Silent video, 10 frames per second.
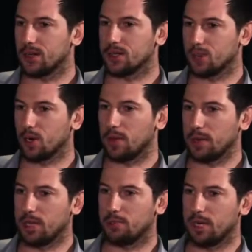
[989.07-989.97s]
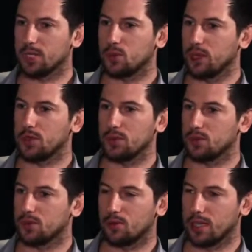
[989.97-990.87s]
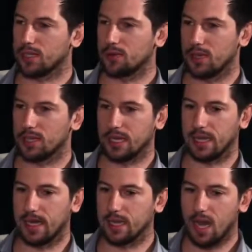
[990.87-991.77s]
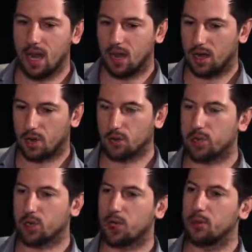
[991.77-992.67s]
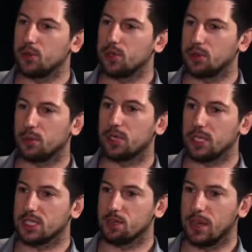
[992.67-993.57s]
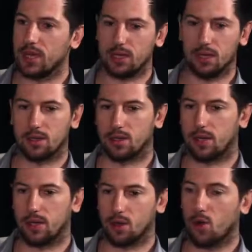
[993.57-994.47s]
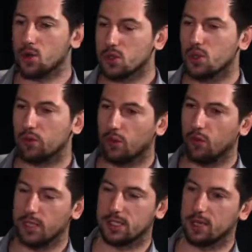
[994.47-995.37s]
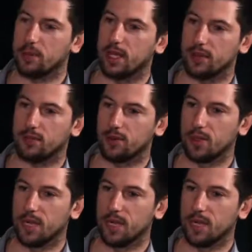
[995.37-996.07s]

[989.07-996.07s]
It's probably the best way to raise funds and let crypto community participate in the growth of COVESTING platform.